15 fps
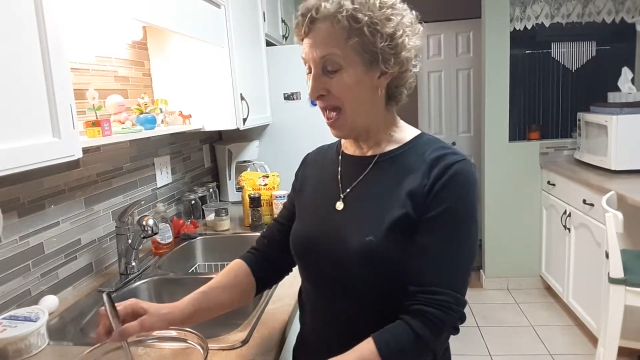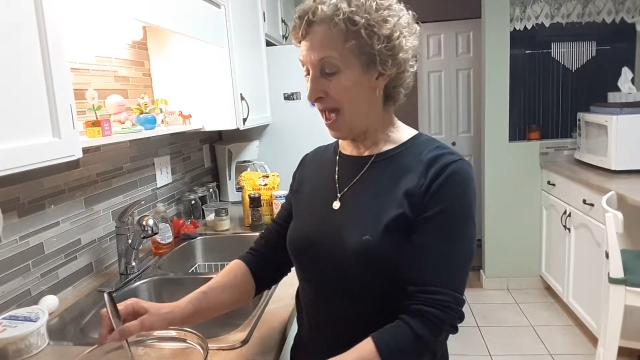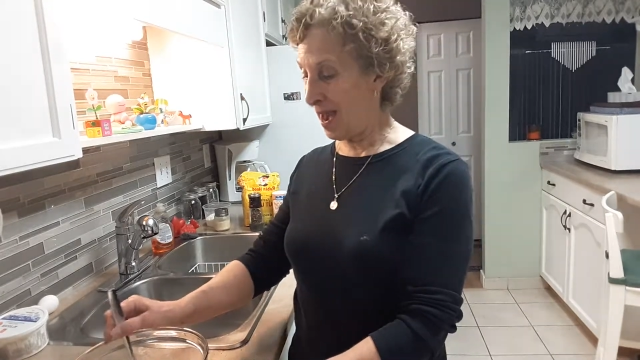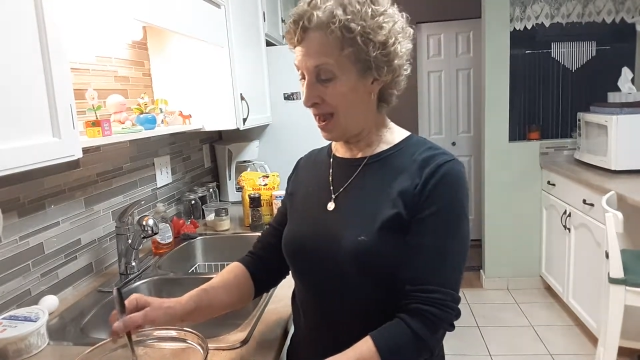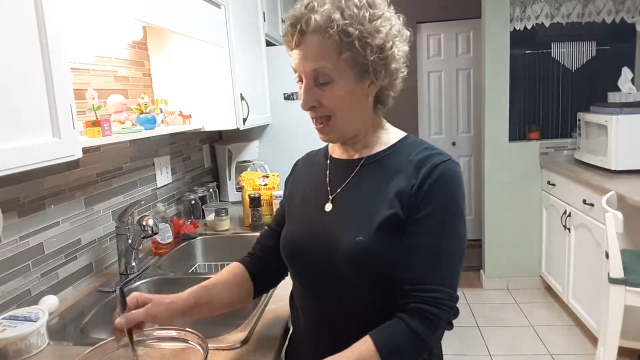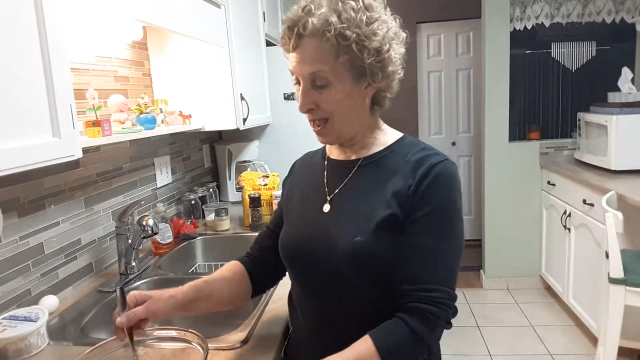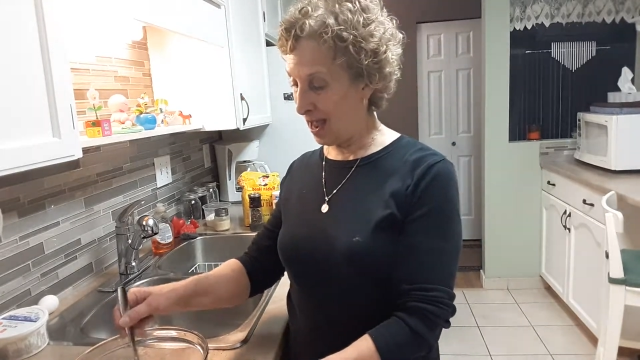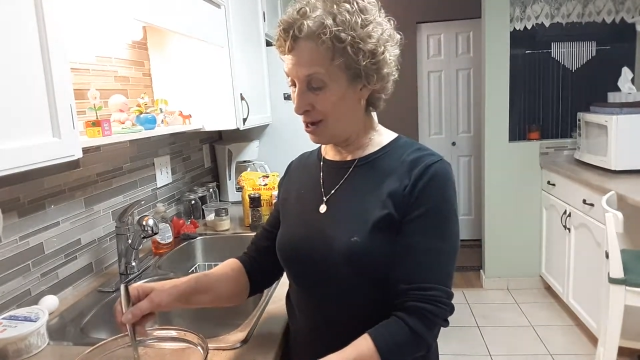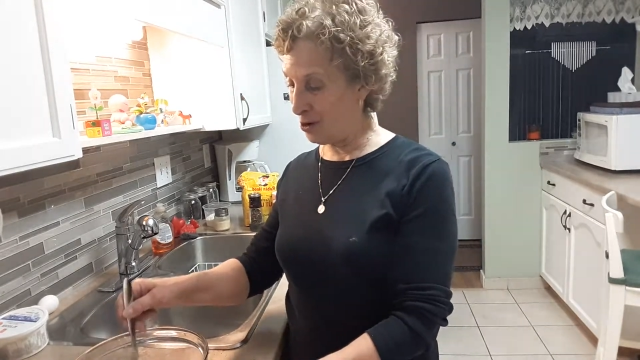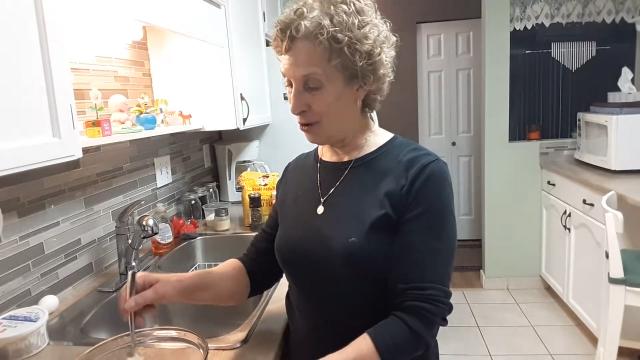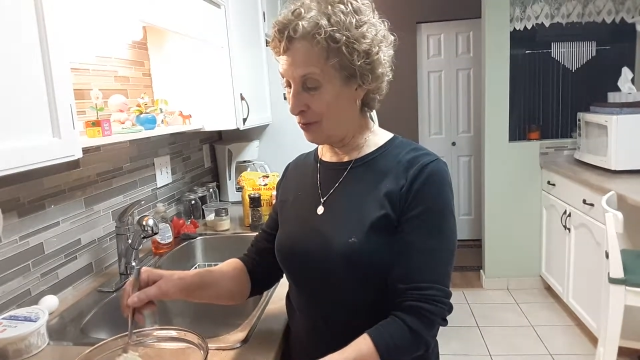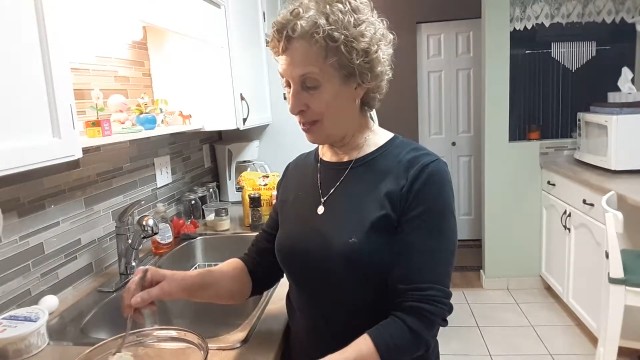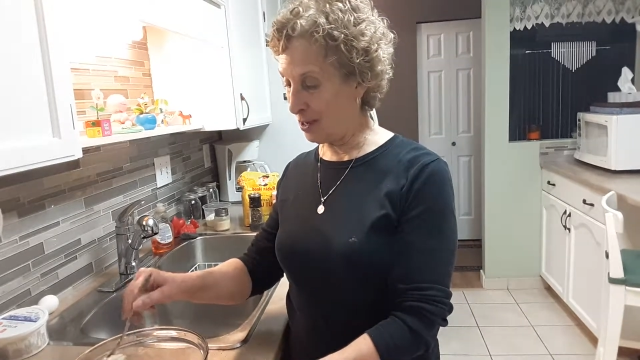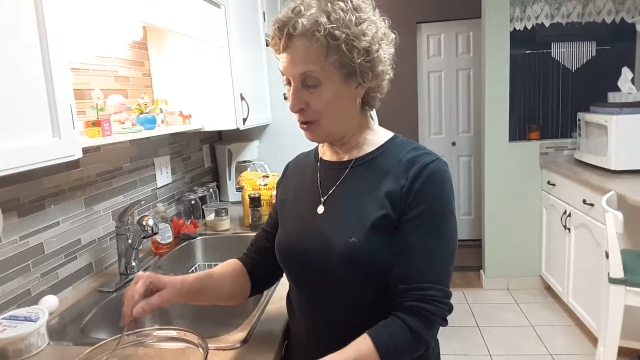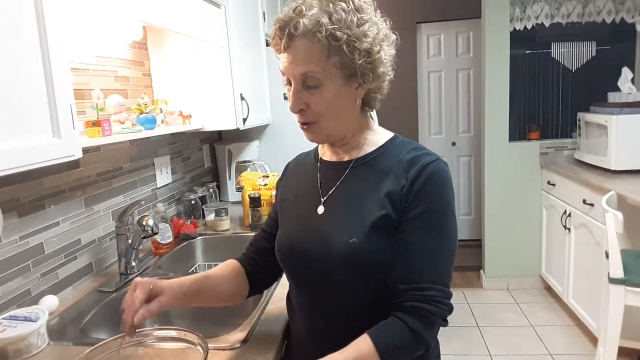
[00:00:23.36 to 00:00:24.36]
And I
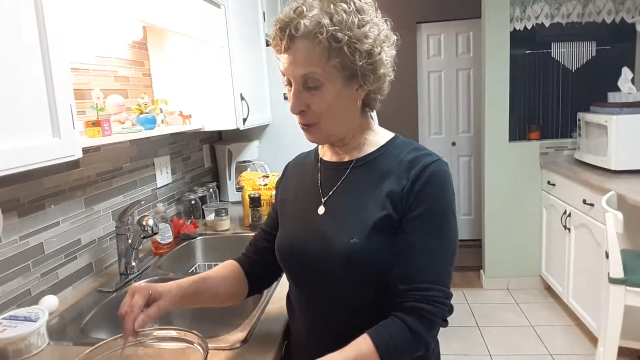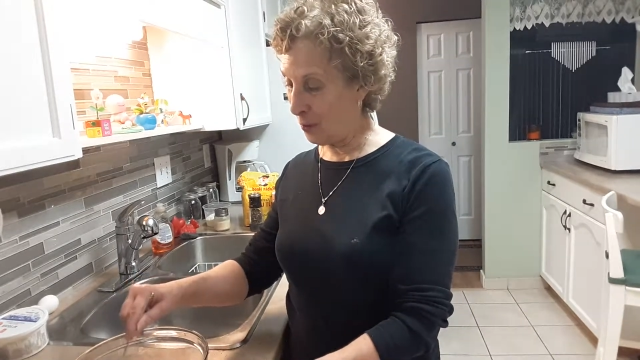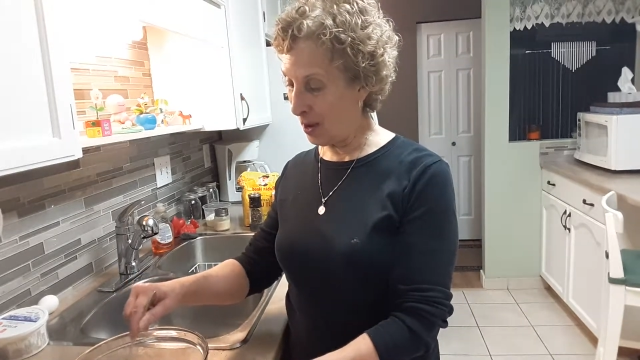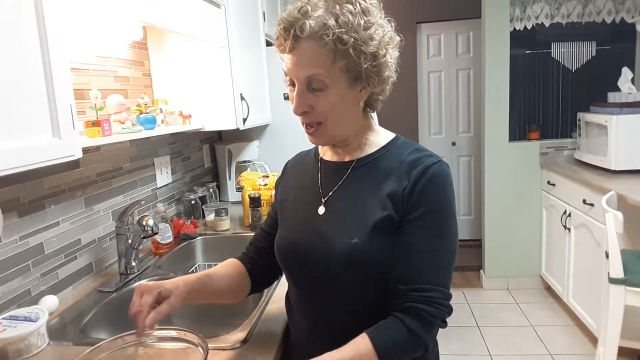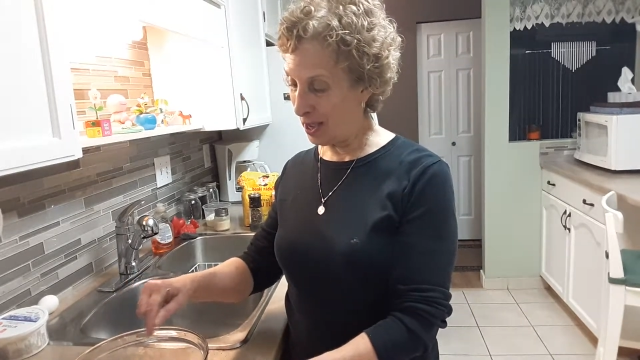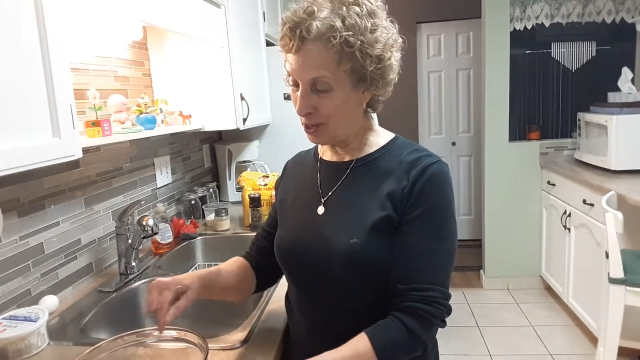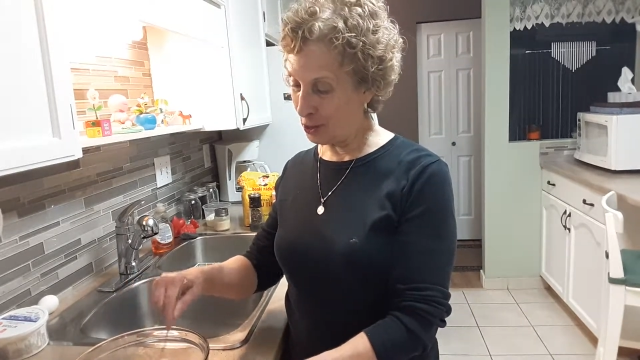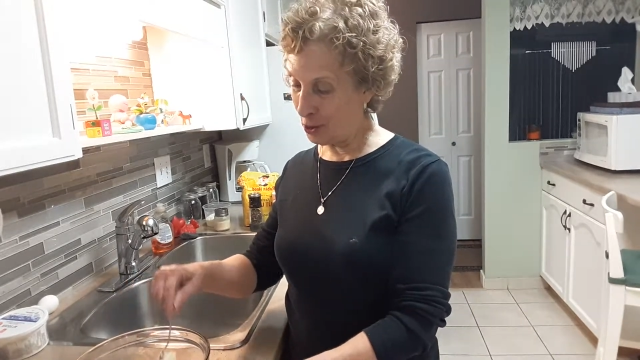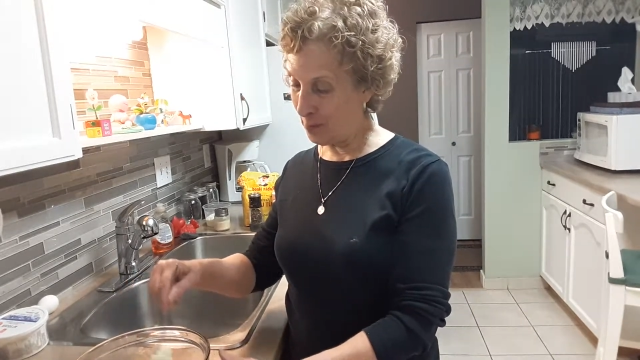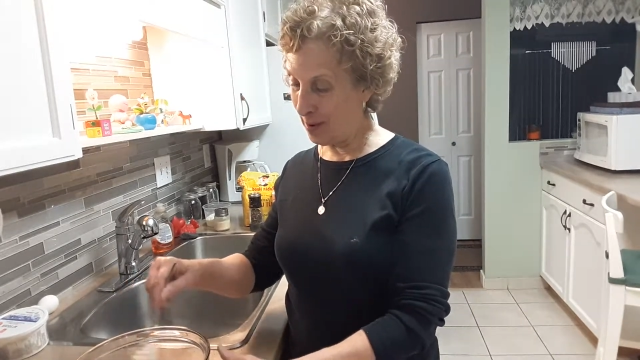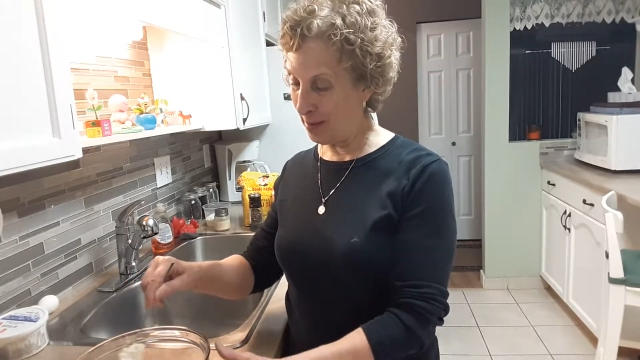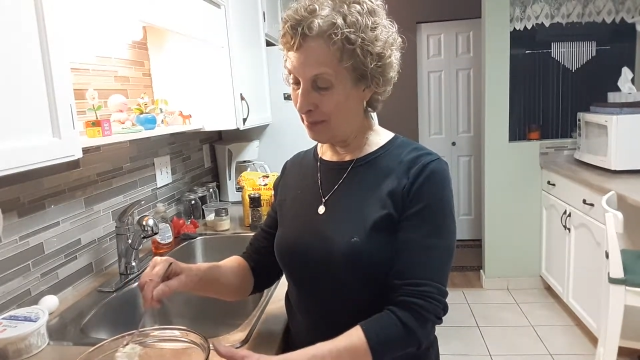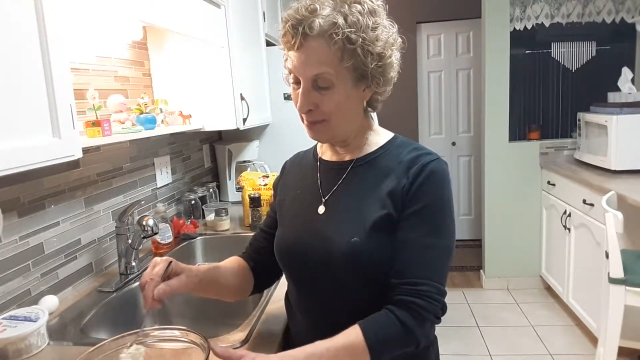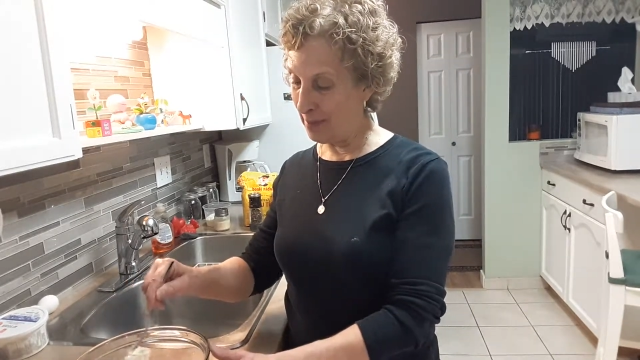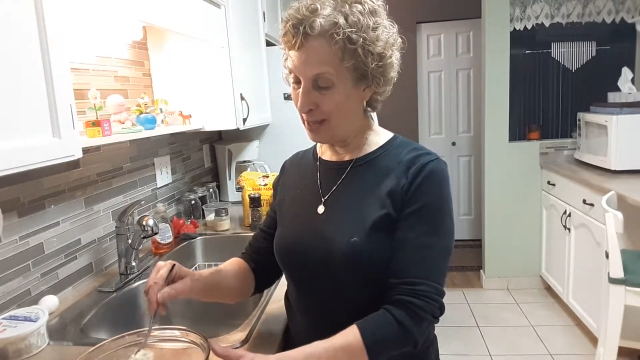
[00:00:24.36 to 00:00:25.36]
know that your
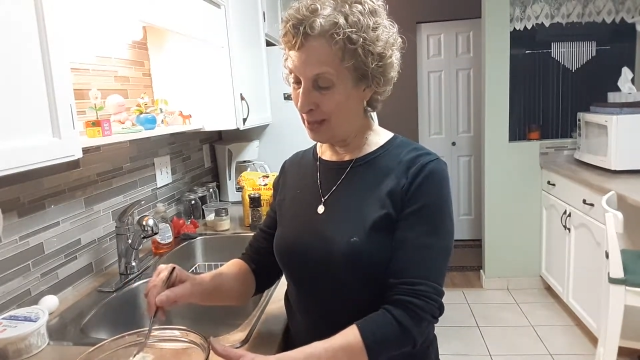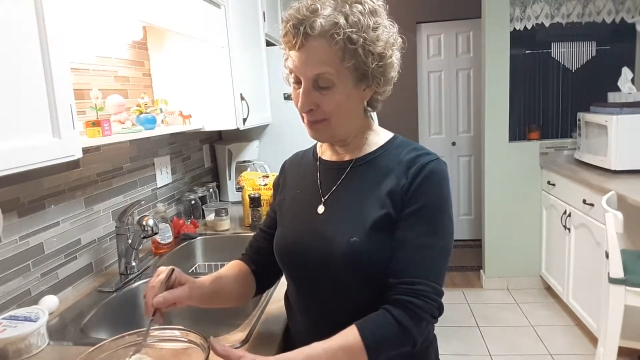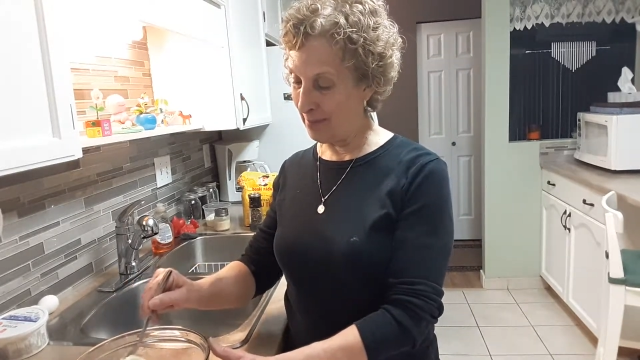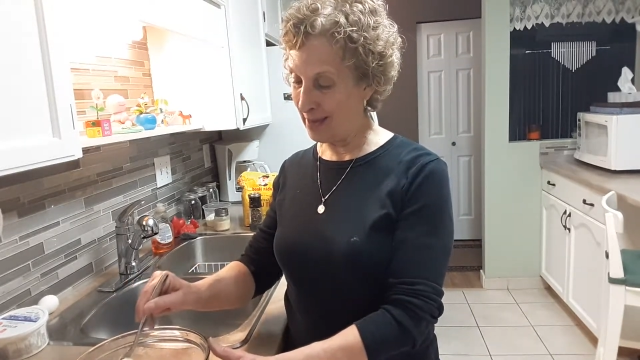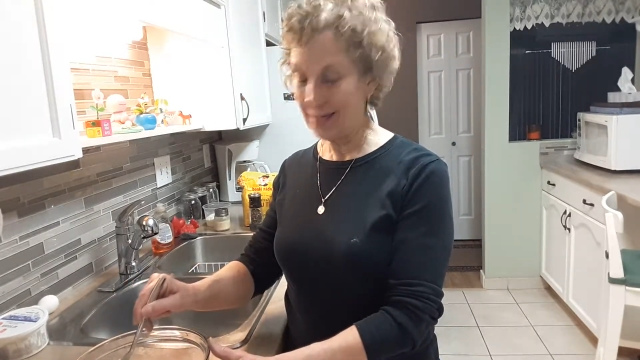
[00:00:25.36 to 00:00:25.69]
mom